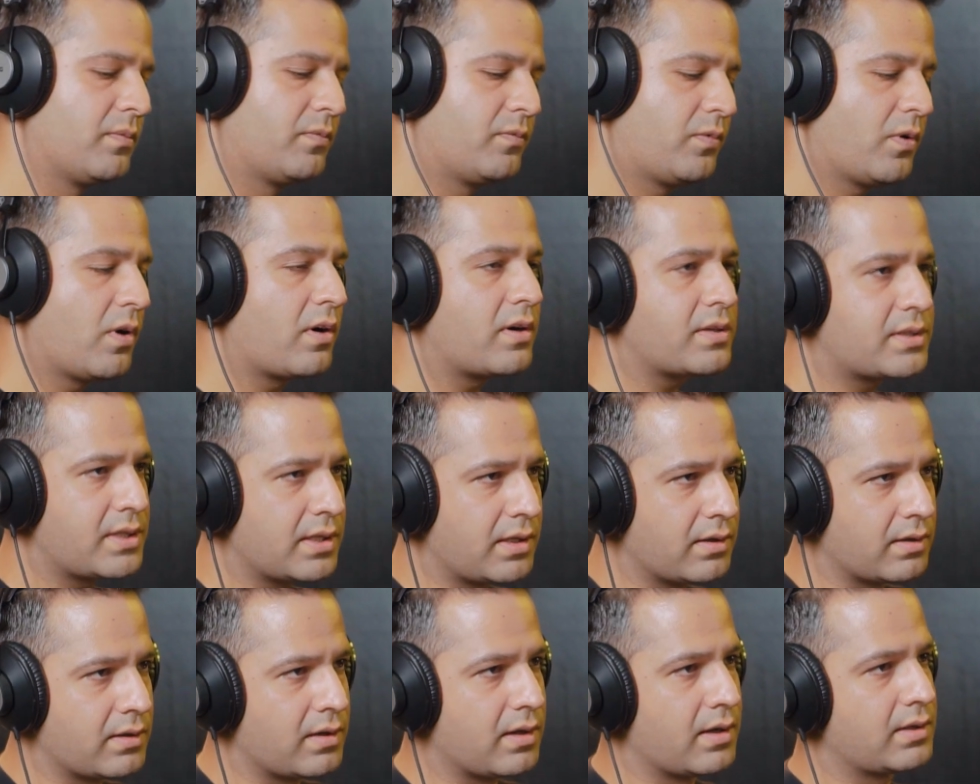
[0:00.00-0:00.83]

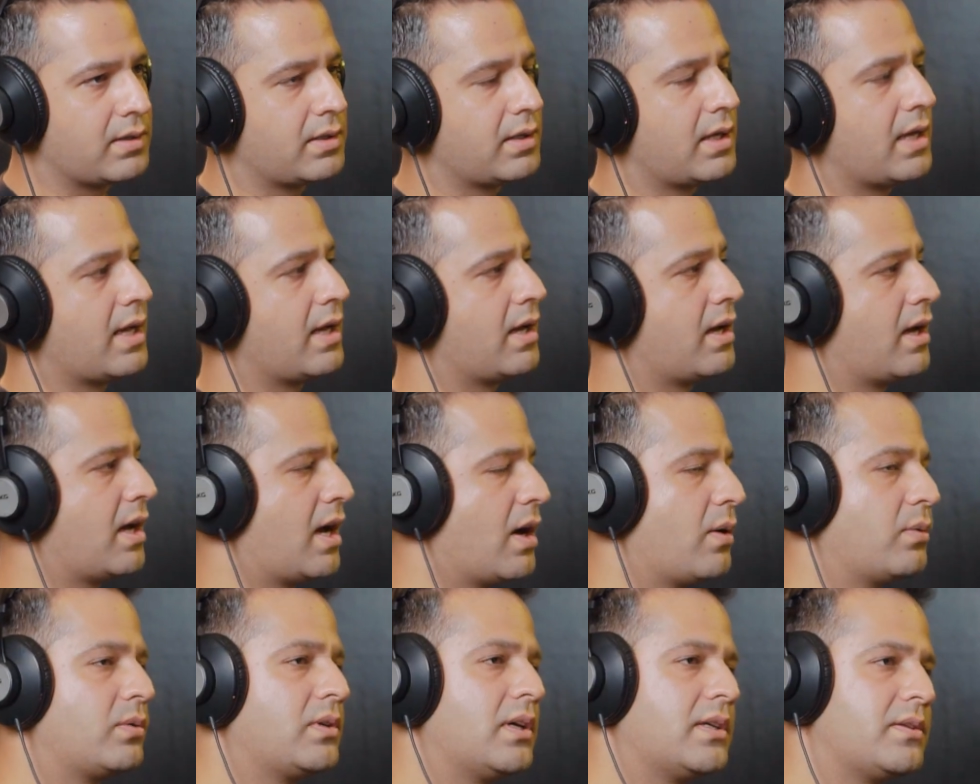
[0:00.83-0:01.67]
flourishing or not,
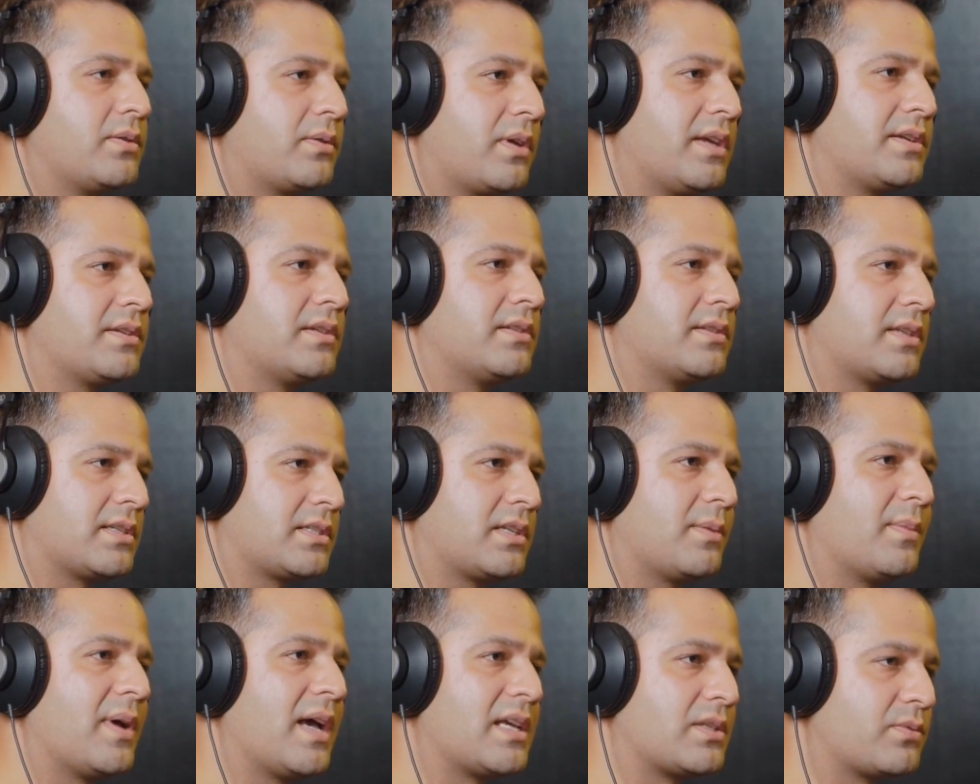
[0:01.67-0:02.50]
how the education
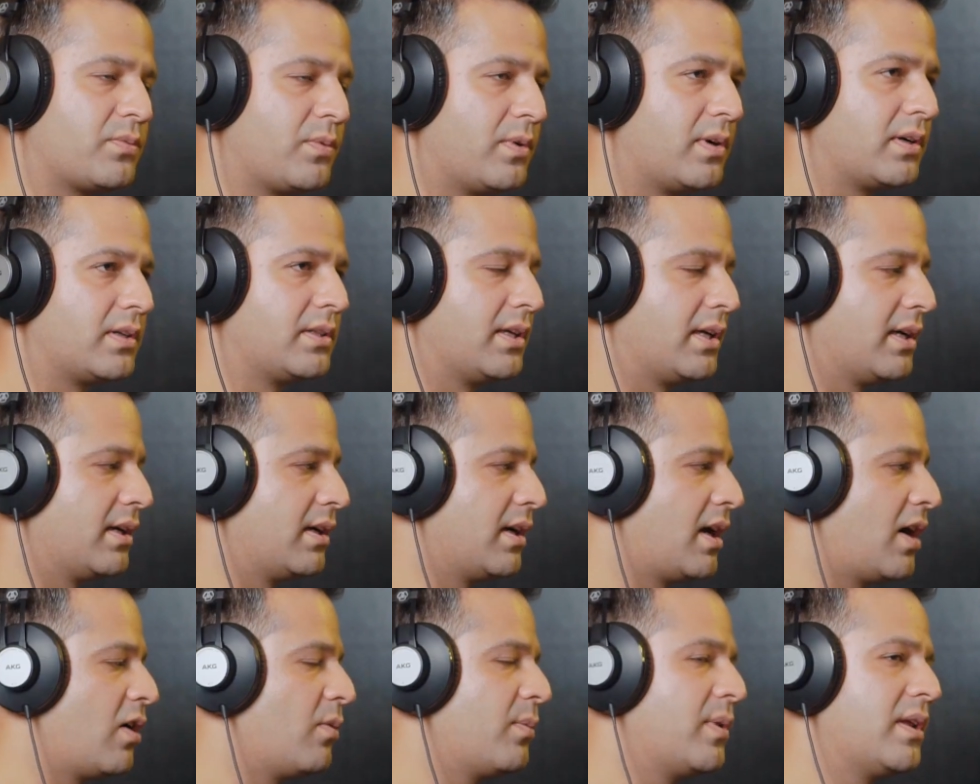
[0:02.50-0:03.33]
system has worked
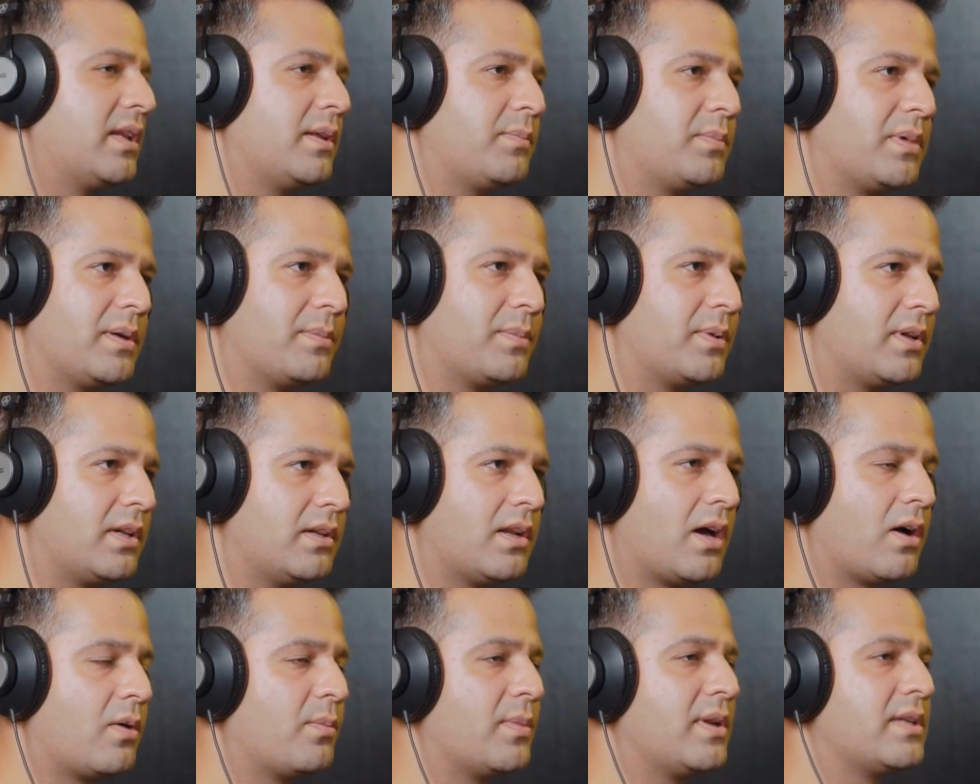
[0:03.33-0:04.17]
there, how many
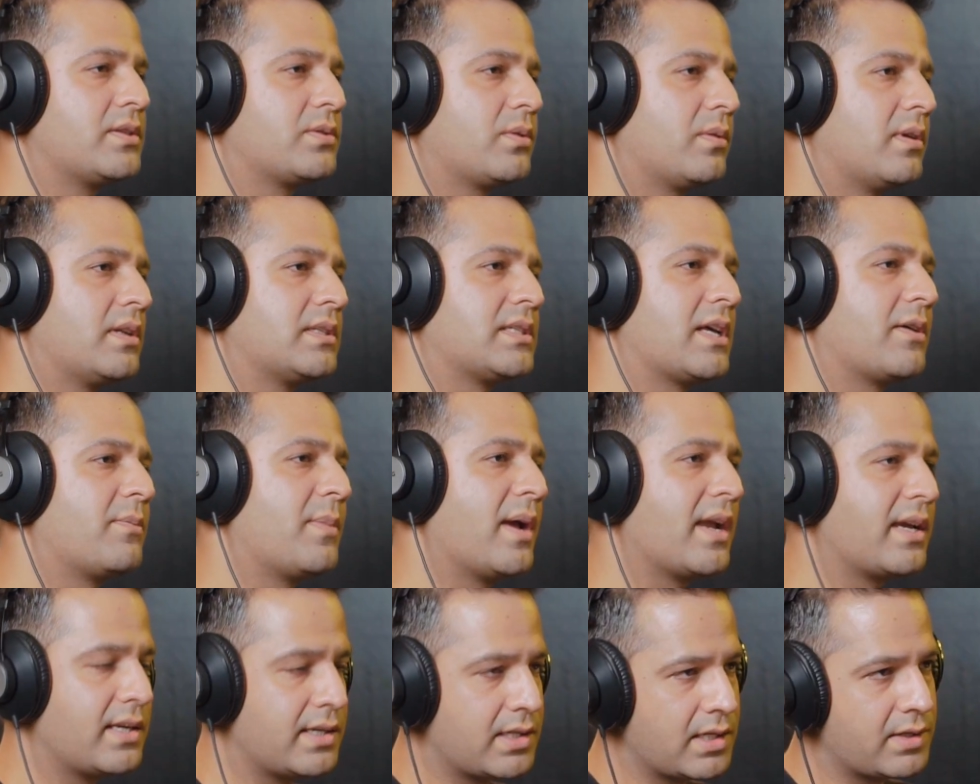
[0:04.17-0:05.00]
people, how many students have
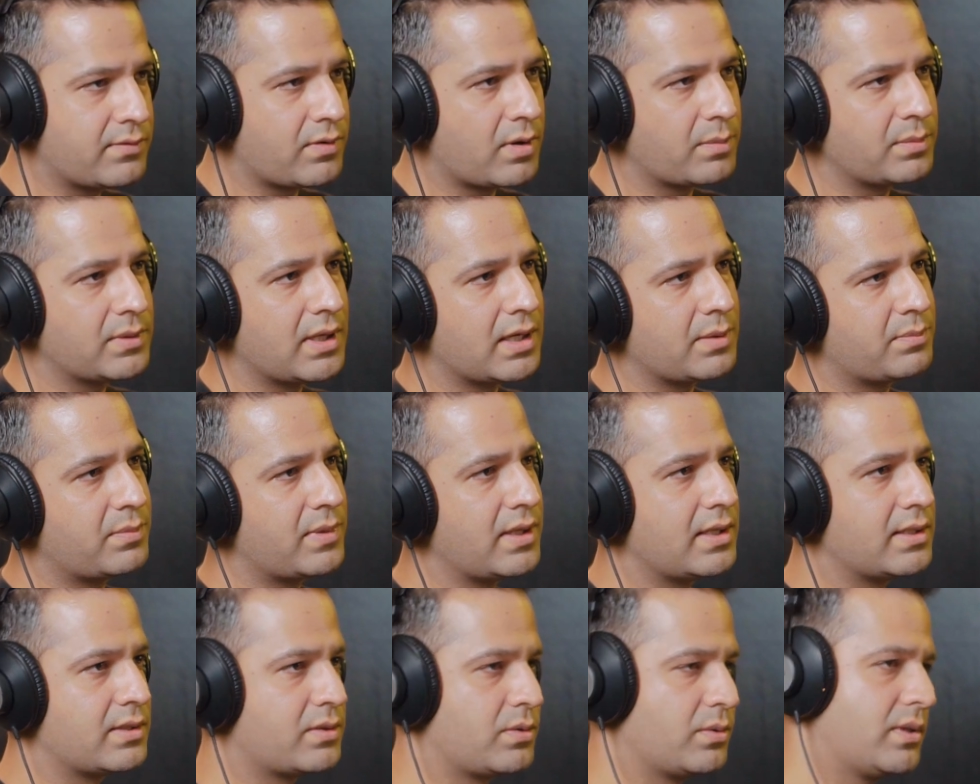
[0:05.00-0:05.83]
migrated from that
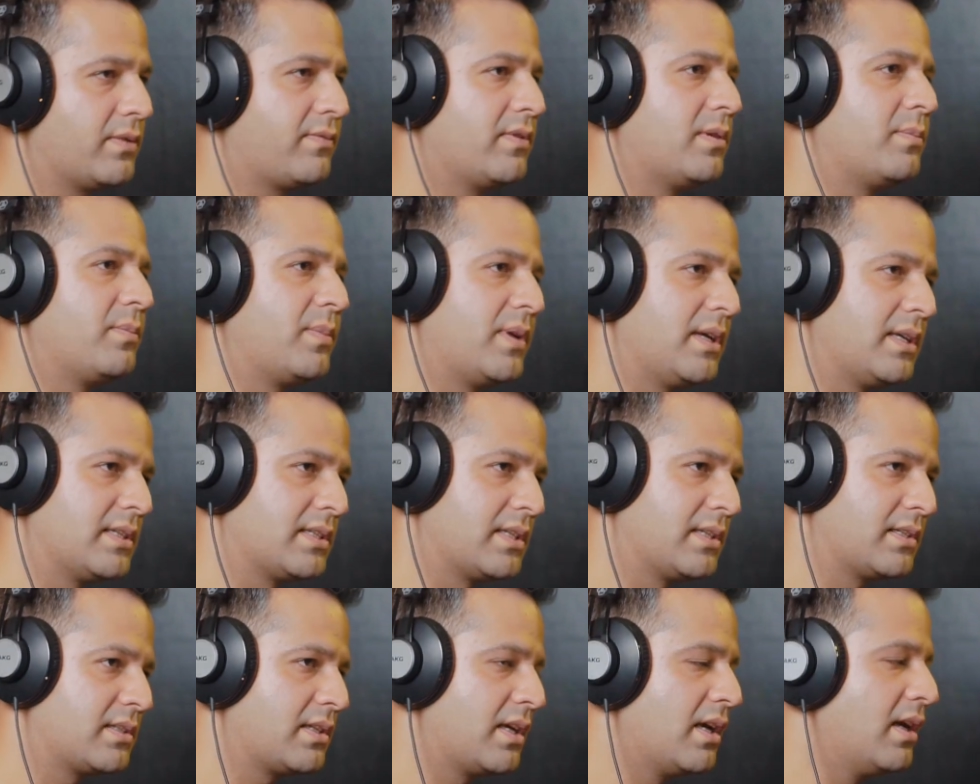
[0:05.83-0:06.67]
place to different
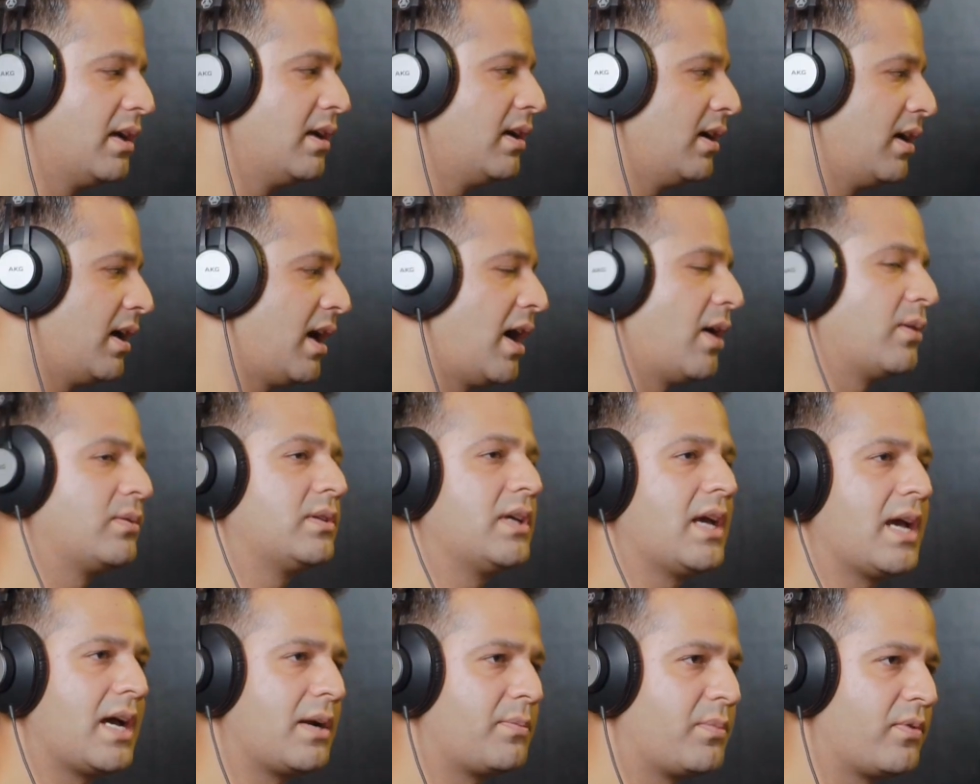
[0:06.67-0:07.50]
places, how
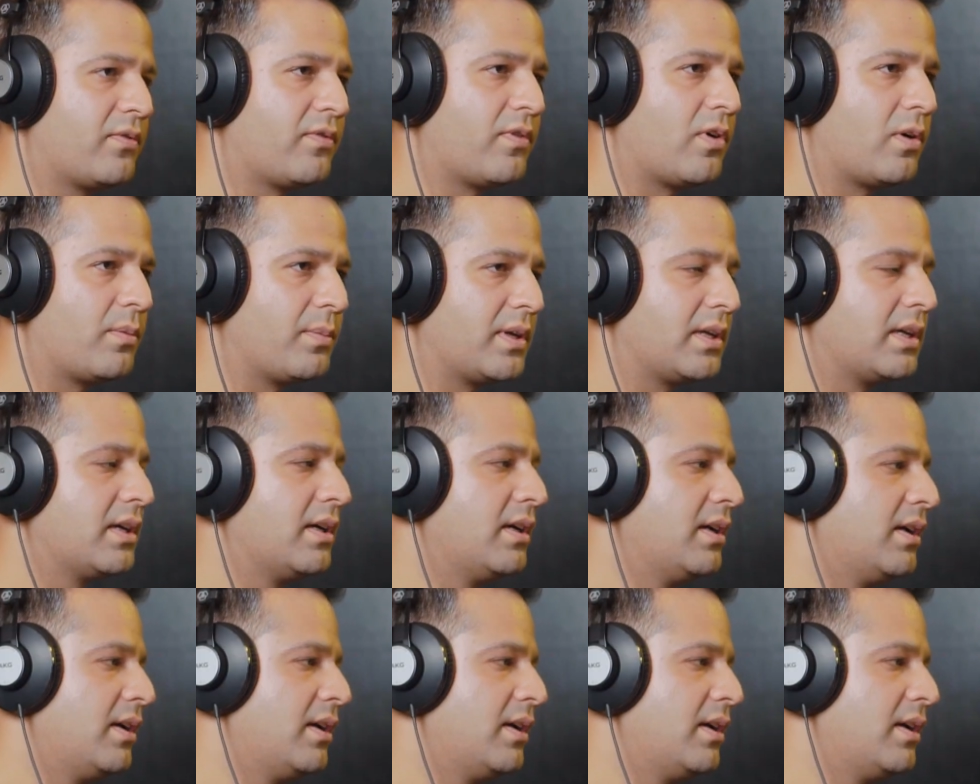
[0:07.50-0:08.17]
they are performing.